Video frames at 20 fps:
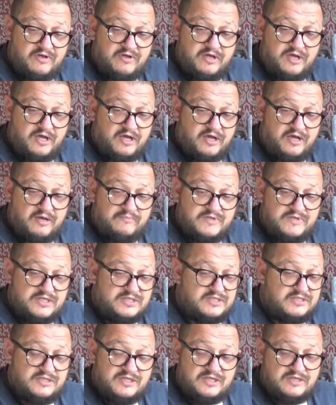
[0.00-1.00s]

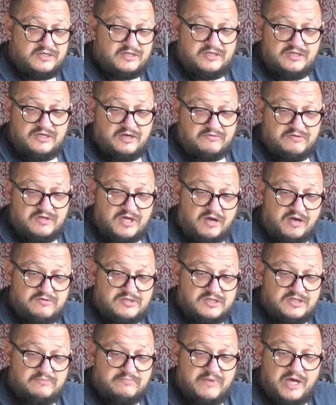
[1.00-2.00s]
The
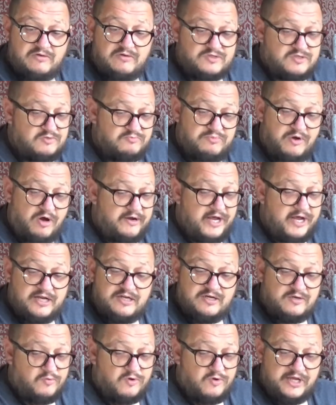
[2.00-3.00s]
coating that metal sub put on it, I don't
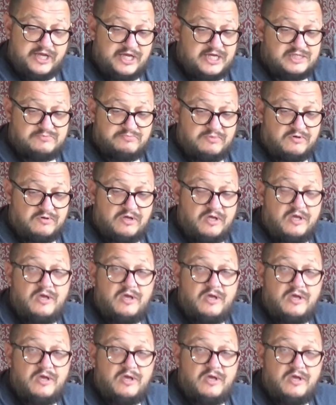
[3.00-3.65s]
know what it is, but